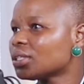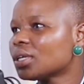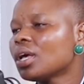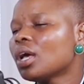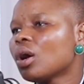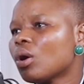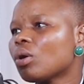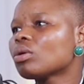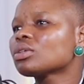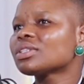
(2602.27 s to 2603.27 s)
were just
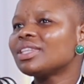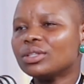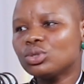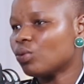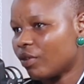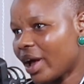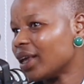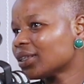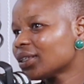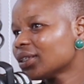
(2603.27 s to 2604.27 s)
the two
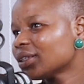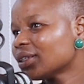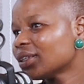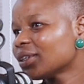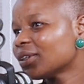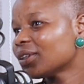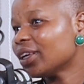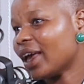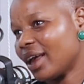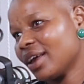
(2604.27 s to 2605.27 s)
of us.
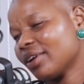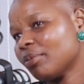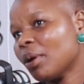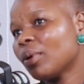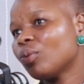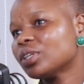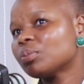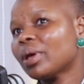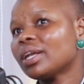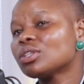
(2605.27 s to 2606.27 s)
Yeah.
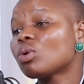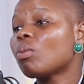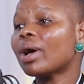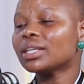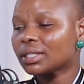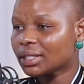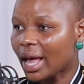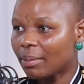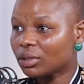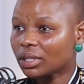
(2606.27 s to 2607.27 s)
Remember, we spent so
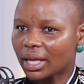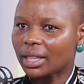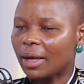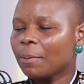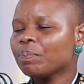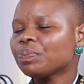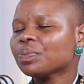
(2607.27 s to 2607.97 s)
much time together.